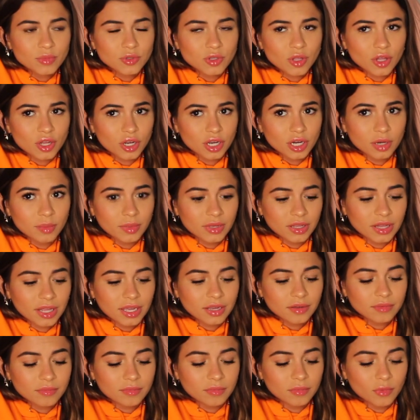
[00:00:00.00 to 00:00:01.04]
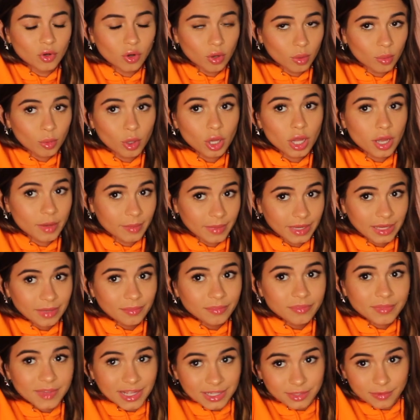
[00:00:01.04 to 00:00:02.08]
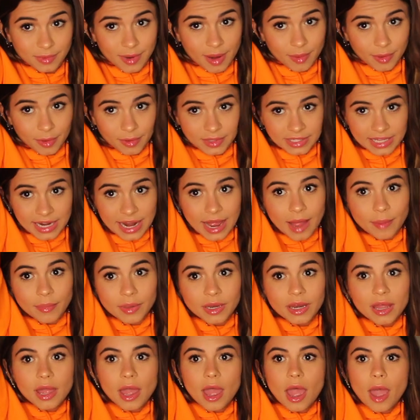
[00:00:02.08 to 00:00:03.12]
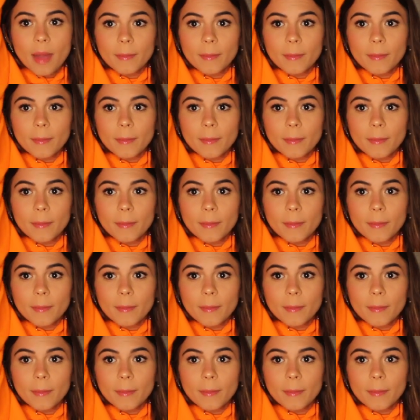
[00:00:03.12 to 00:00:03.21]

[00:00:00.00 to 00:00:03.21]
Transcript: so they're gonna be like normal on me. That's probably what's gonna happen.